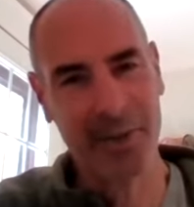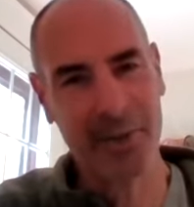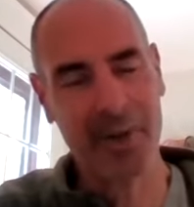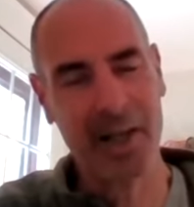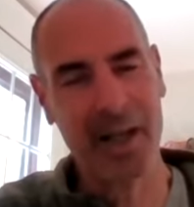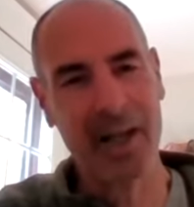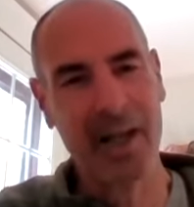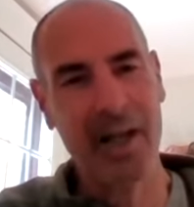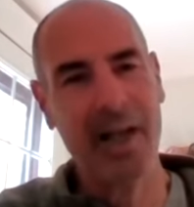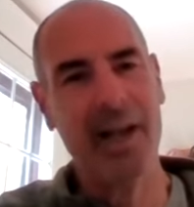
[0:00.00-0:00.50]

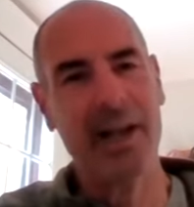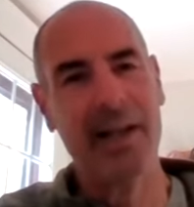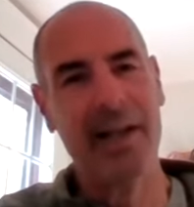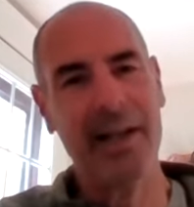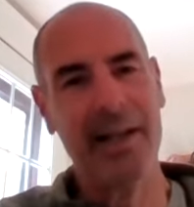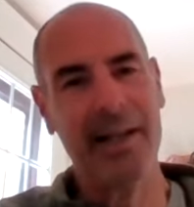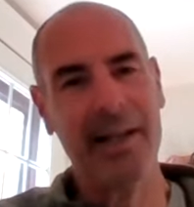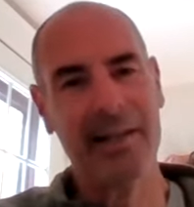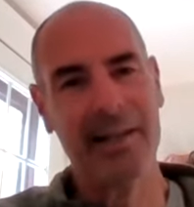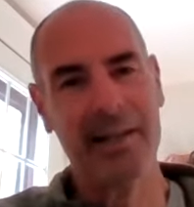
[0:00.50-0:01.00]
Okay,
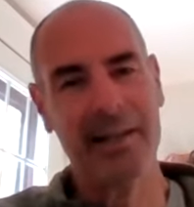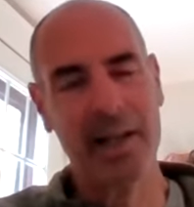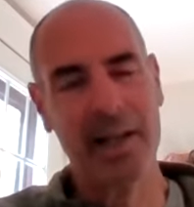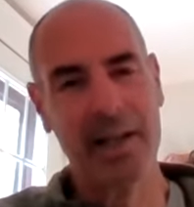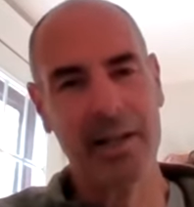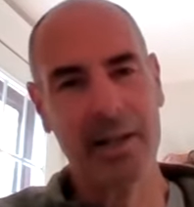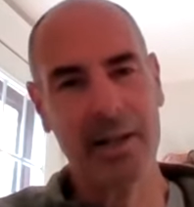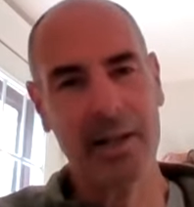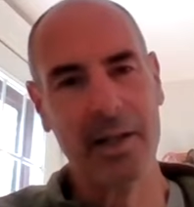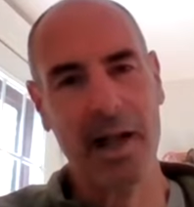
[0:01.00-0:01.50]
it's
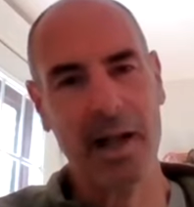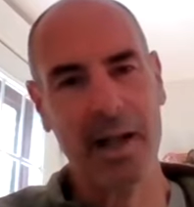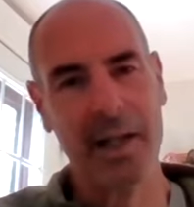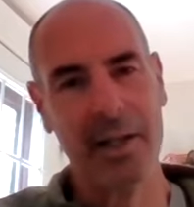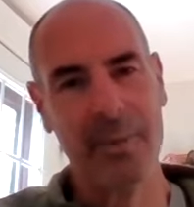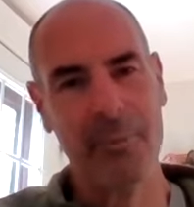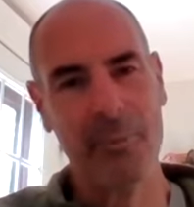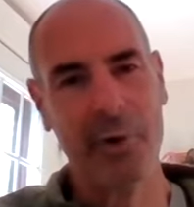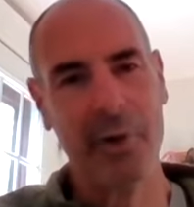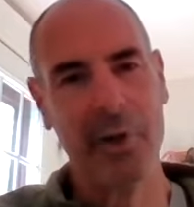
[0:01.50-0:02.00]
6 o'clock
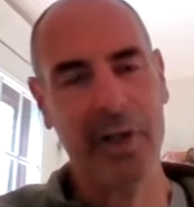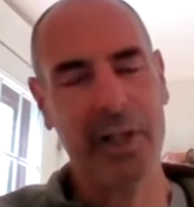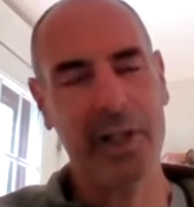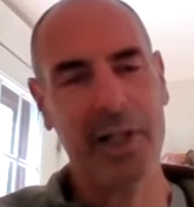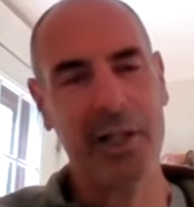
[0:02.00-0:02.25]
in the morning.